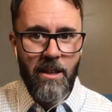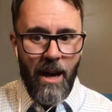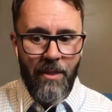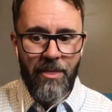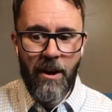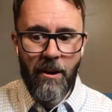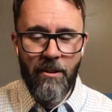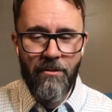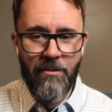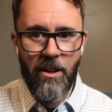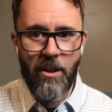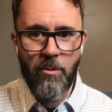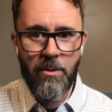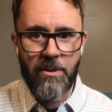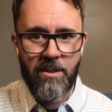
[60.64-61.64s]
Out there in the
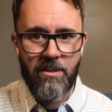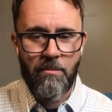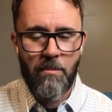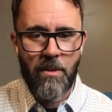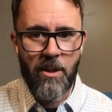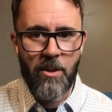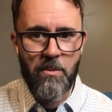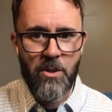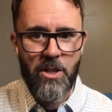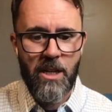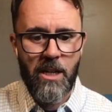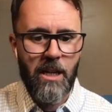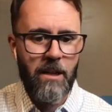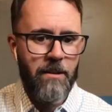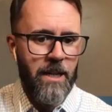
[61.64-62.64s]
field with this, this
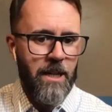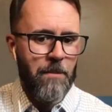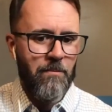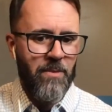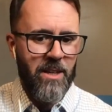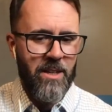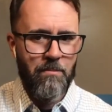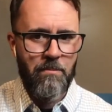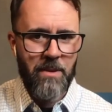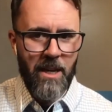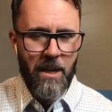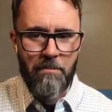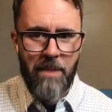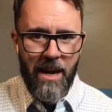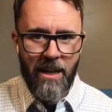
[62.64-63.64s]
machine, it's
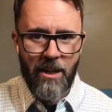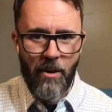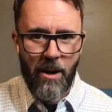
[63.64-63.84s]
getting banged